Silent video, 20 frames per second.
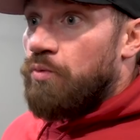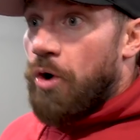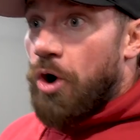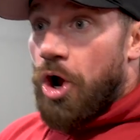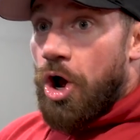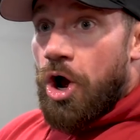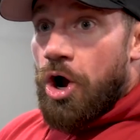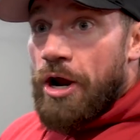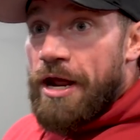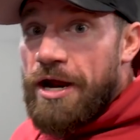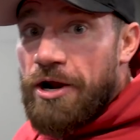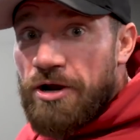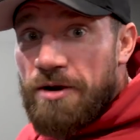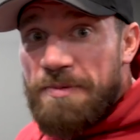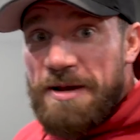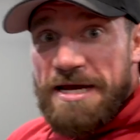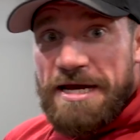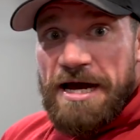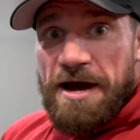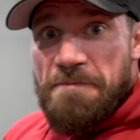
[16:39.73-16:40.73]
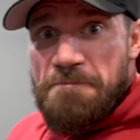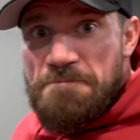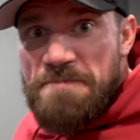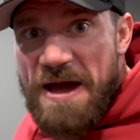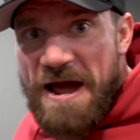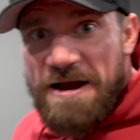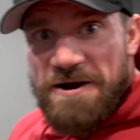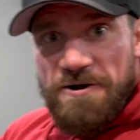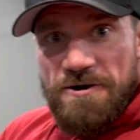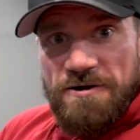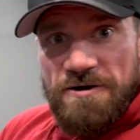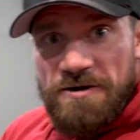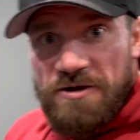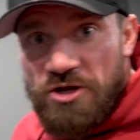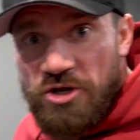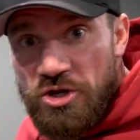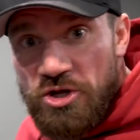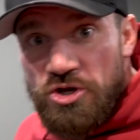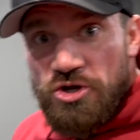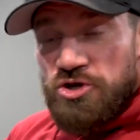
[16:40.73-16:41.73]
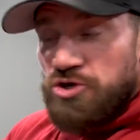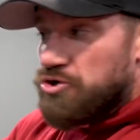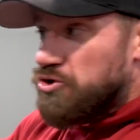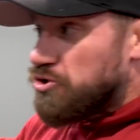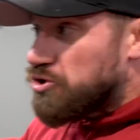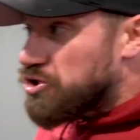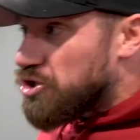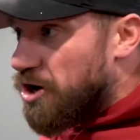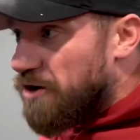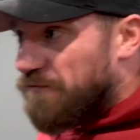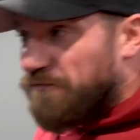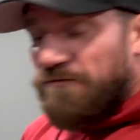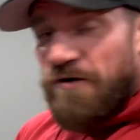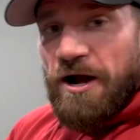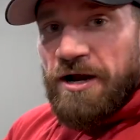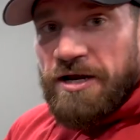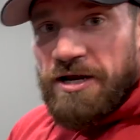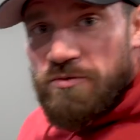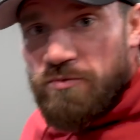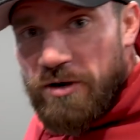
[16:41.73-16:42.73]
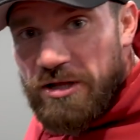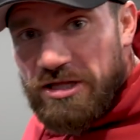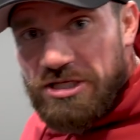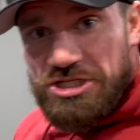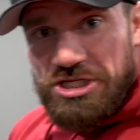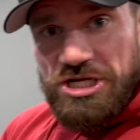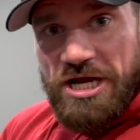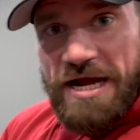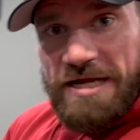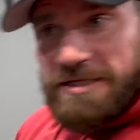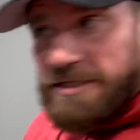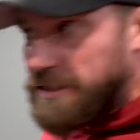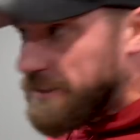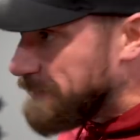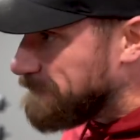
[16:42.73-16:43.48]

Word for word: We're all here to become better. You start fucking with shit,